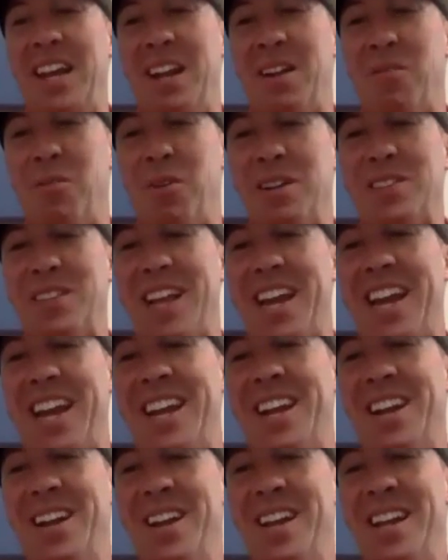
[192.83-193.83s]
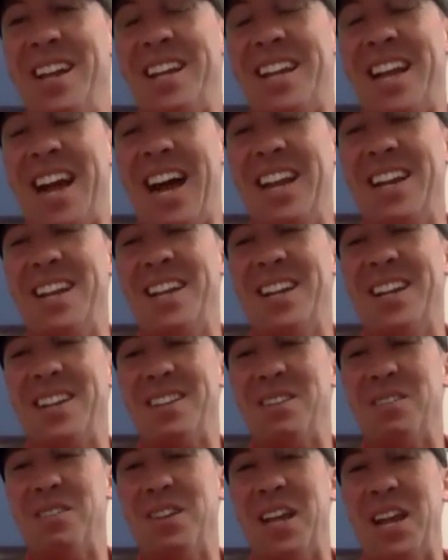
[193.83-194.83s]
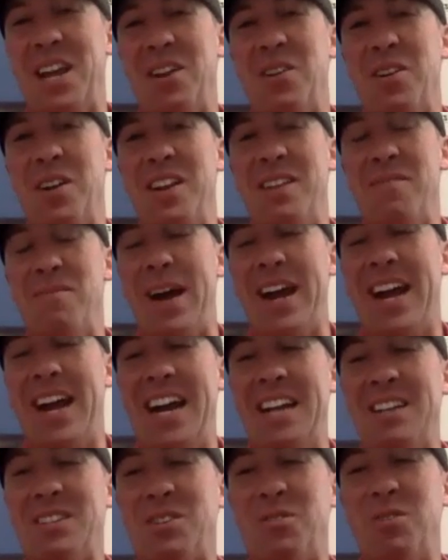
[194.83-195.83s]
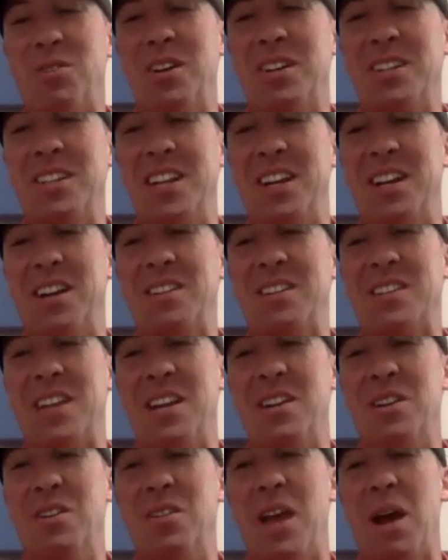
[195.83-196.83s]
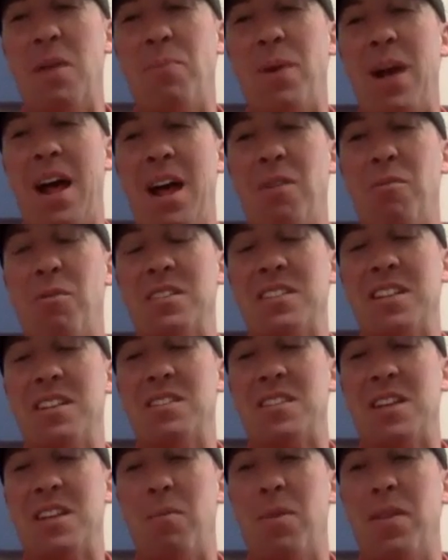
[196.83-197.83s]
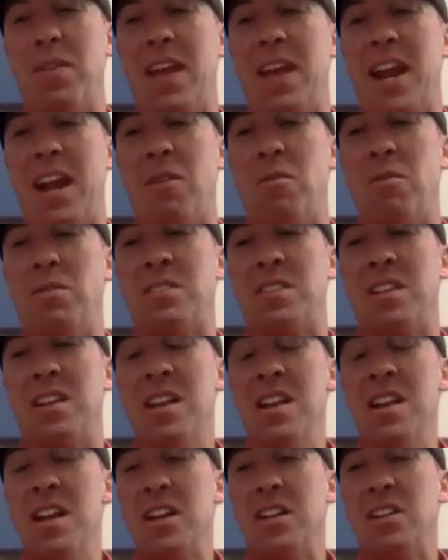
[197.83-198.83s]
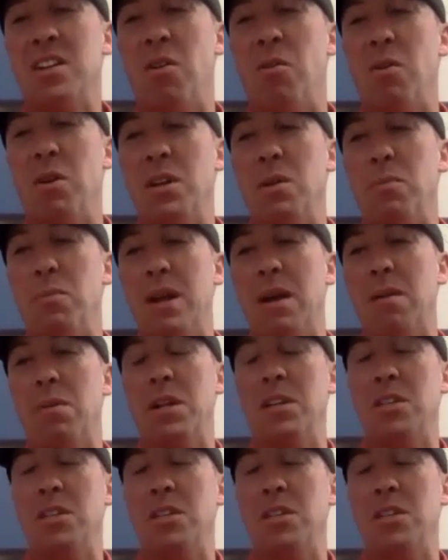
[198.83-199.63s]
And once I got later in my high school years, I knew that probably wasn't something that I was going to be able to